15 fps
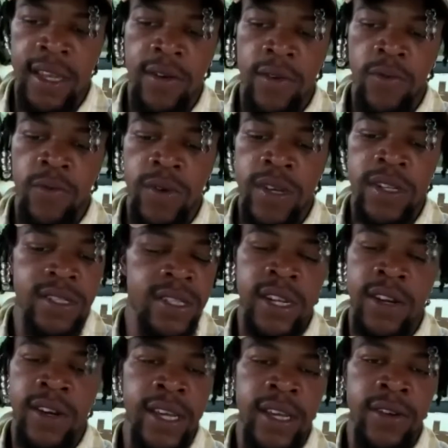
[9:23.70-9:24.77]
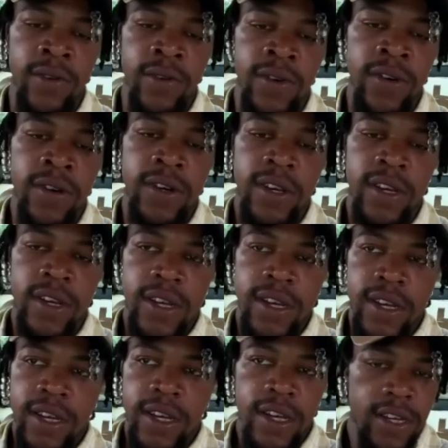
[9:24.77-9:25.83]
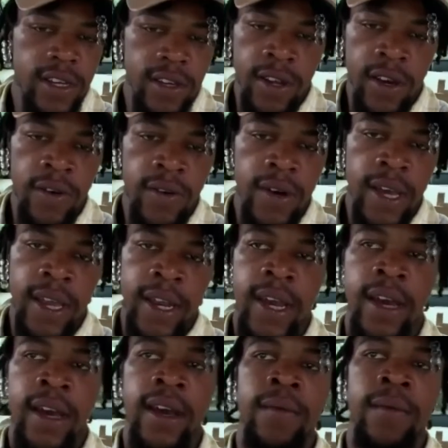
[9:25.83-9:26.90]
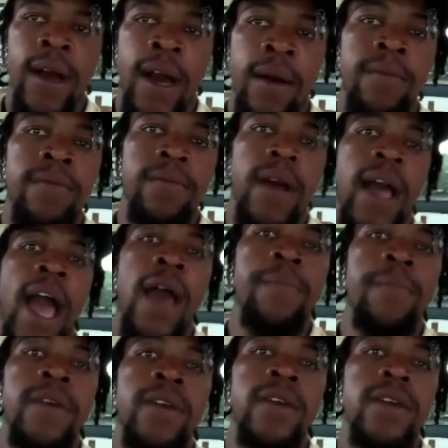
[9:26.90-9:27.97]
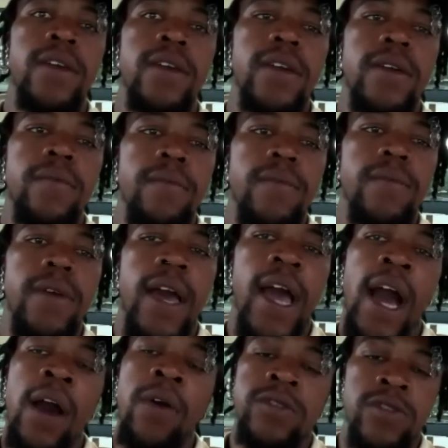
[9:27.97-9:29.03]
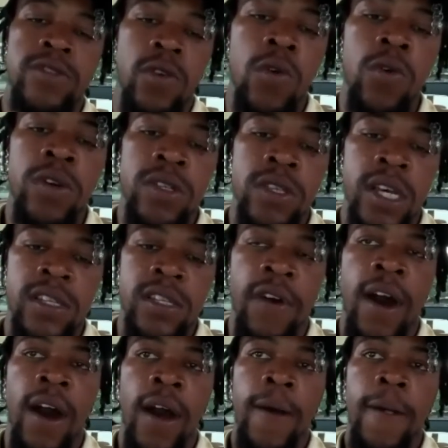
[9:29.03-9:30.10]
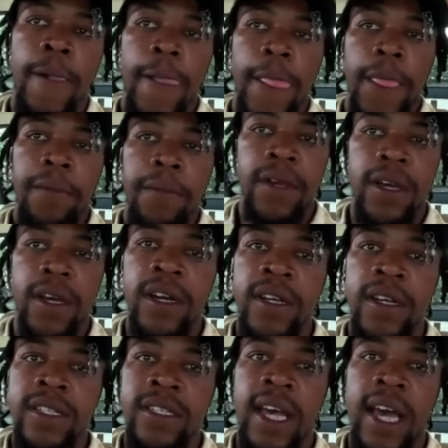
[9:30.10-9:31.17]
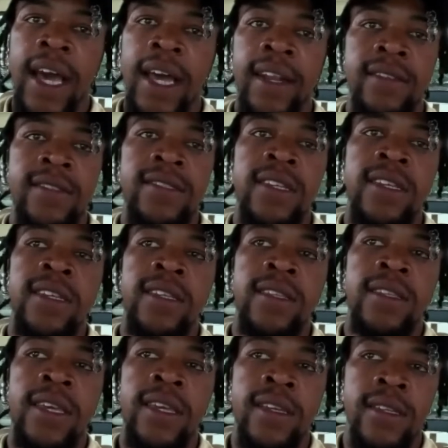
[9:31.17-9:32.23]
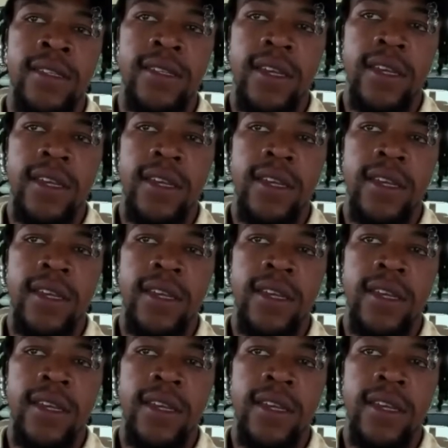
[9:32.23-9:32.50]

we are centering in on, you know, and I'm happy how it's going thus far, because I done seen things